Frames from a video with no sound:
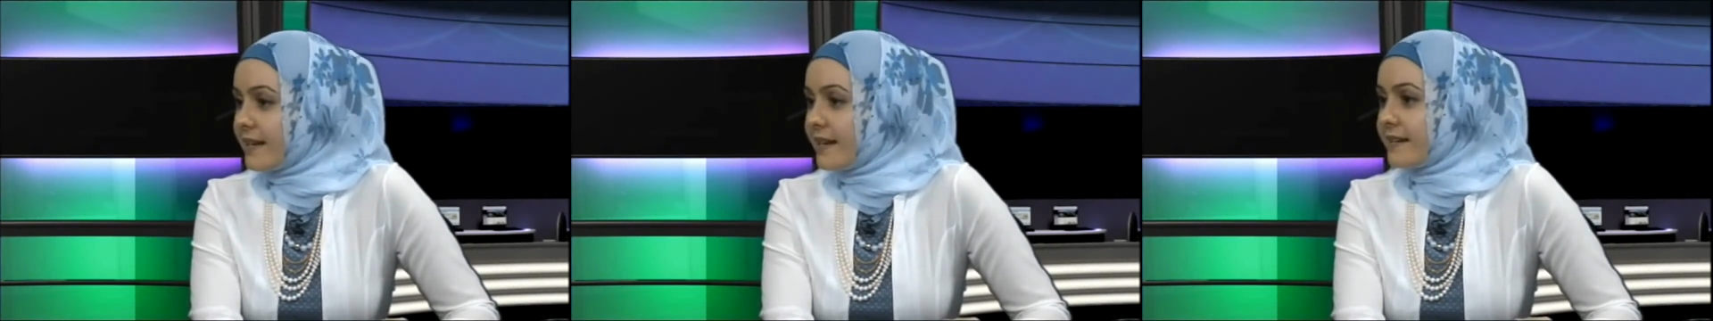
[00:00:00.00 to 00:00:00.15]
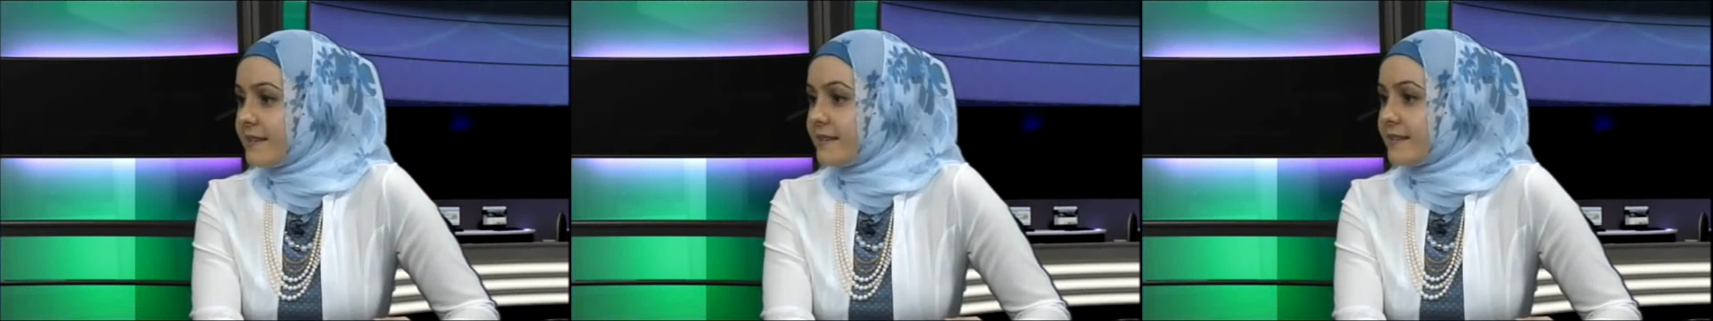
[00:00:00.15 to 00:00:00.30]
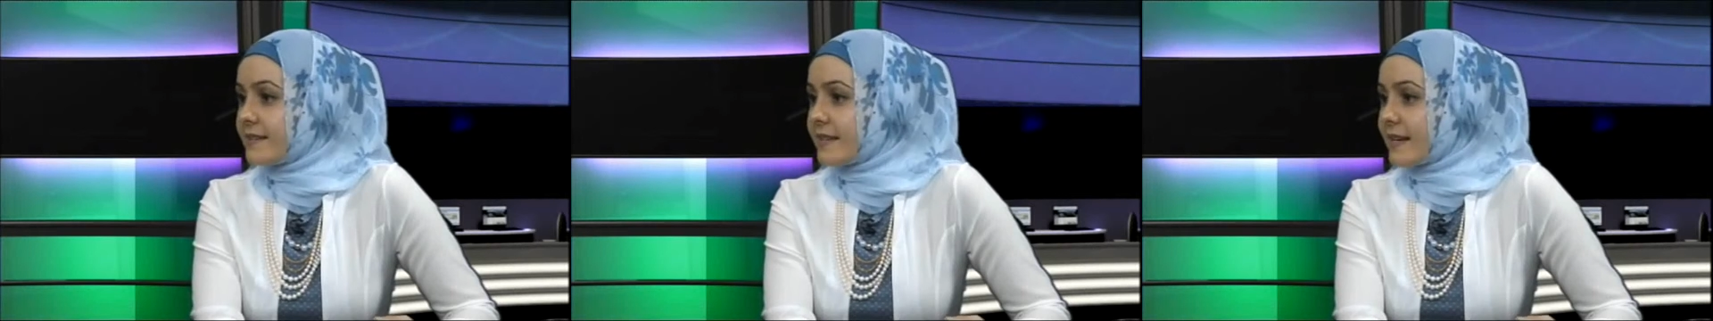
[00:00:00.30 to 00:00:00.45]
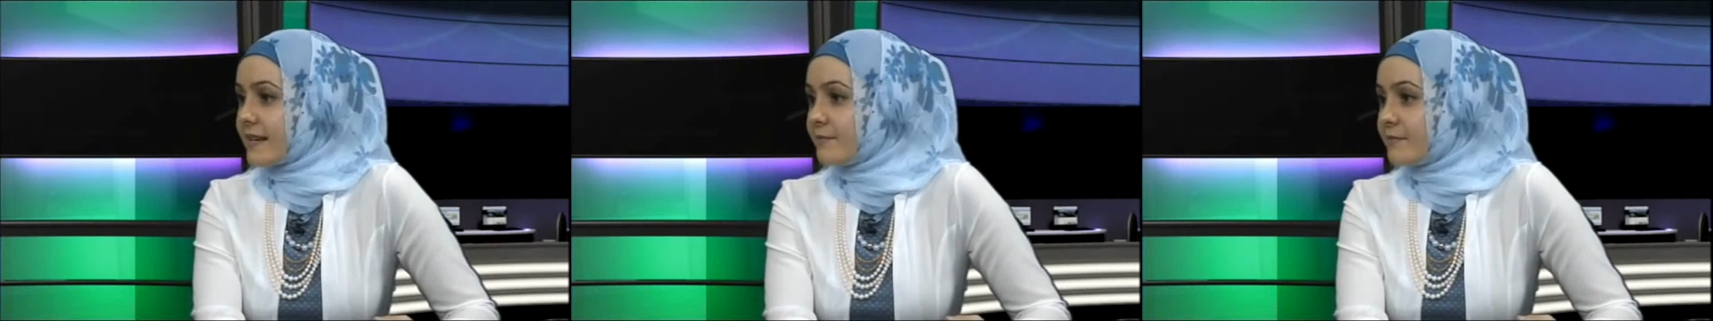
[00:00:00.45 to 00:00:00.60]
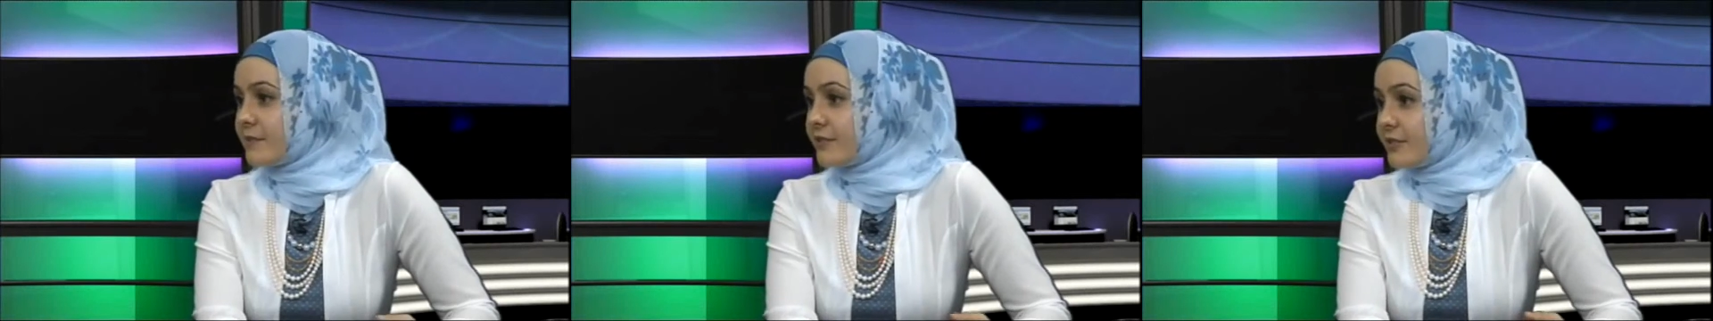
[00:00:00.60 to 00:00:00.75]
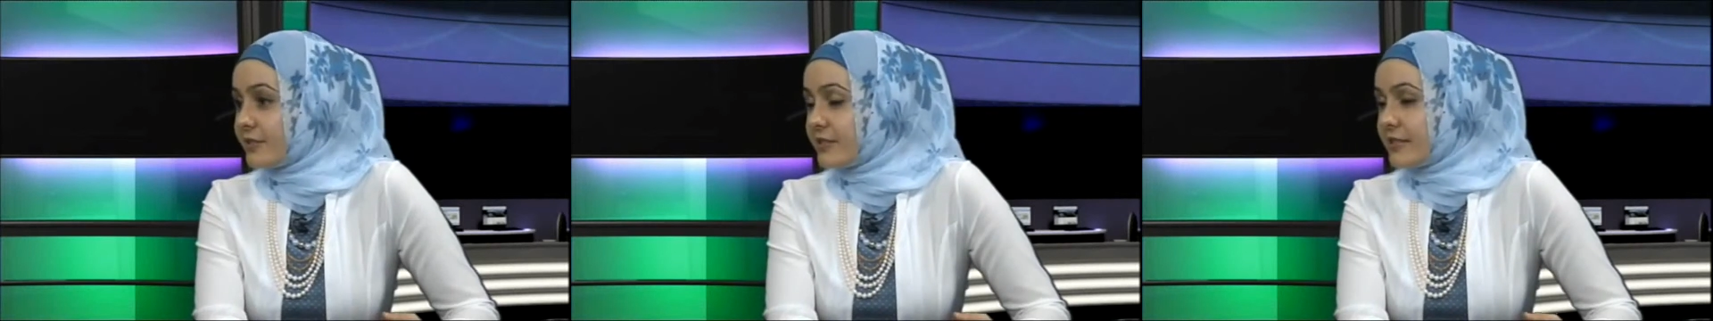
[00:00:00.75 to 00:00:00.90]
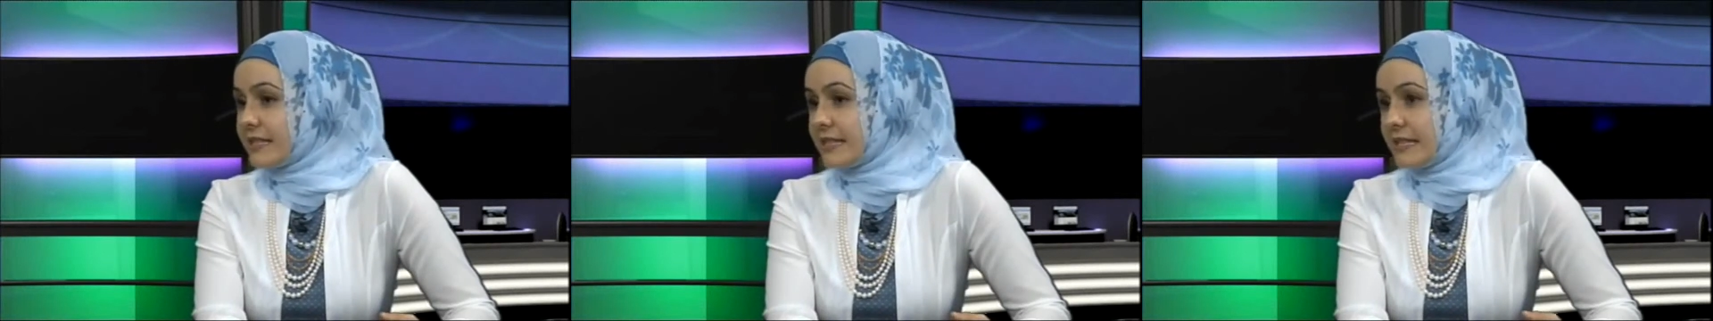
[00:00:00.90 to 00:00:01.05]
and
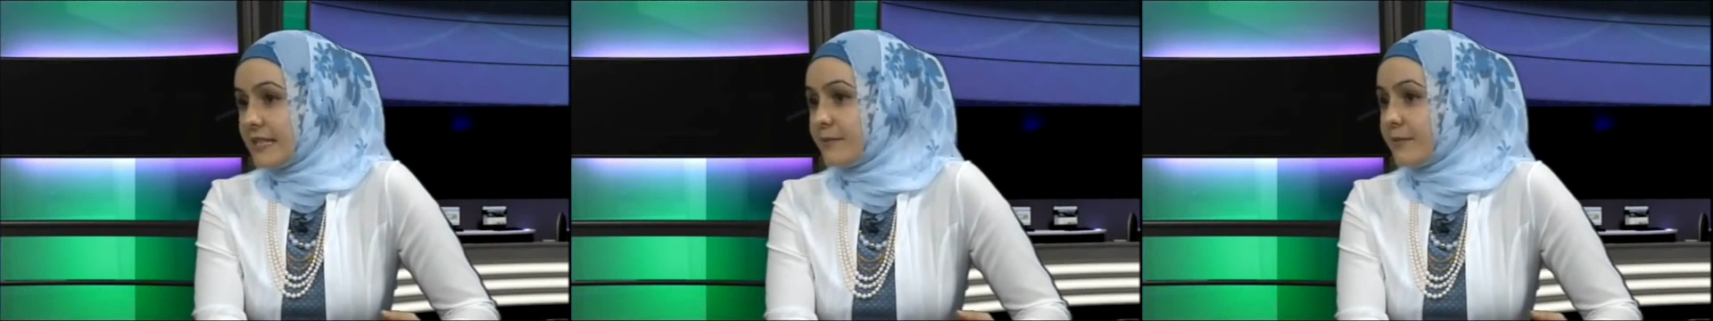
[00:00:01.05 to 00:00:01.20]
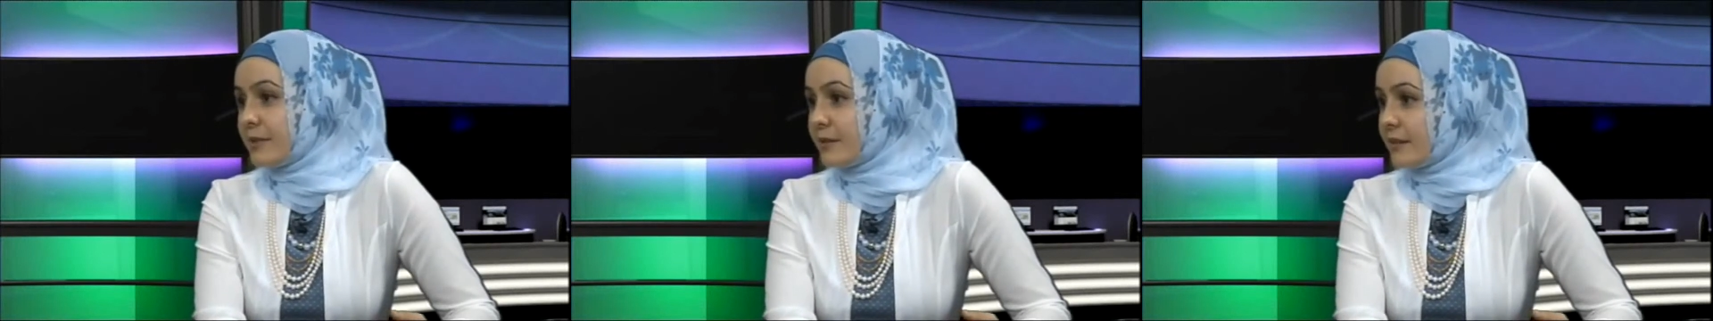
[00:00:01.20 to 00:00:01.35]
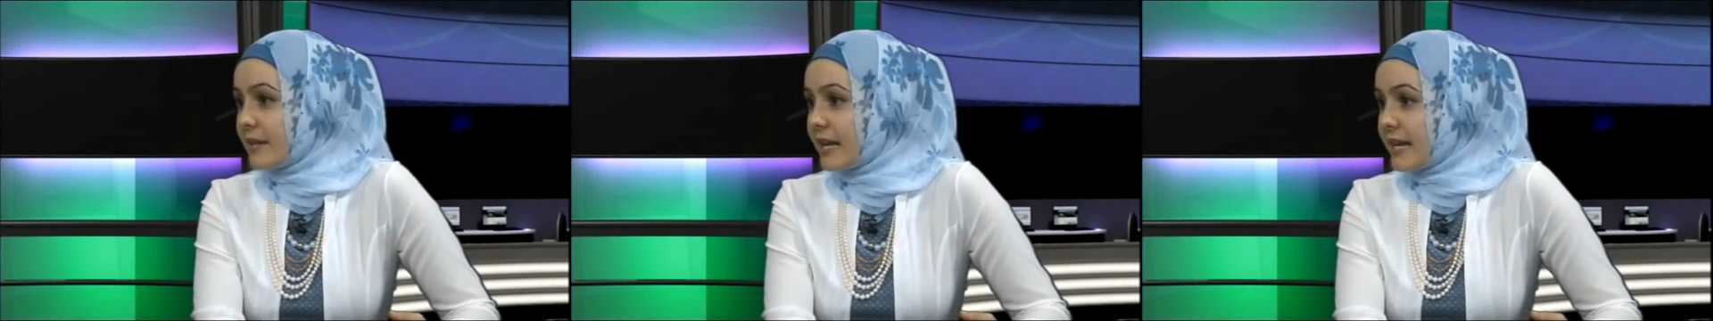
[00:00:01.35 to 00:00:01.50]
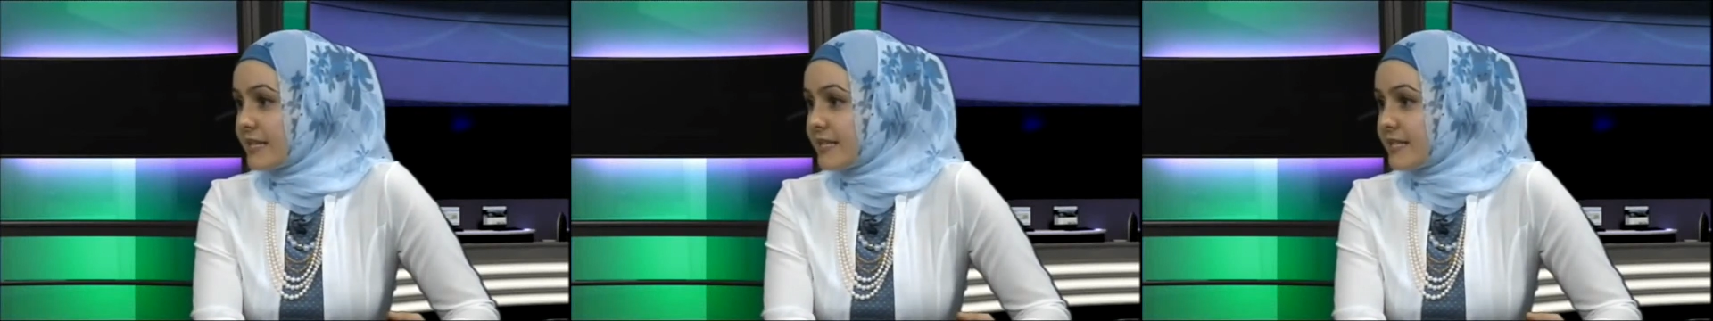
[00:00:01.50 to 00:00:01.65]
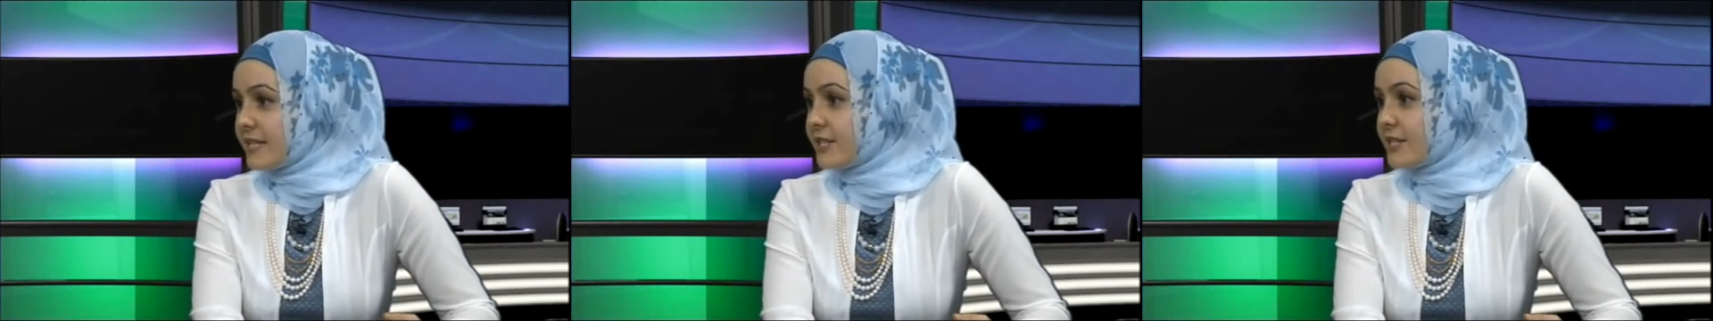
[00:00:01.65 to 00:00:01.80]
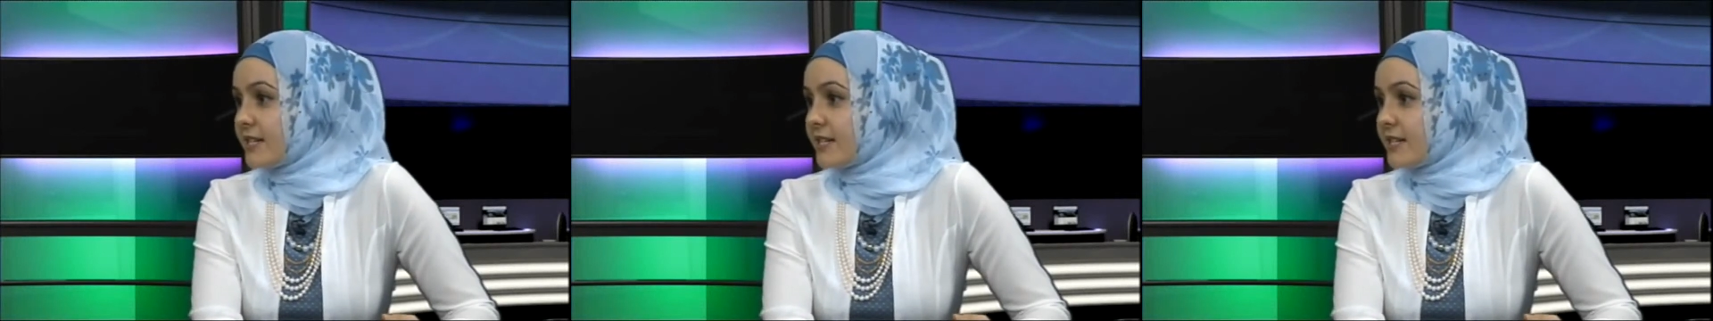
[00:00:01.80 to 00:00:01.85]
certainly, I mean,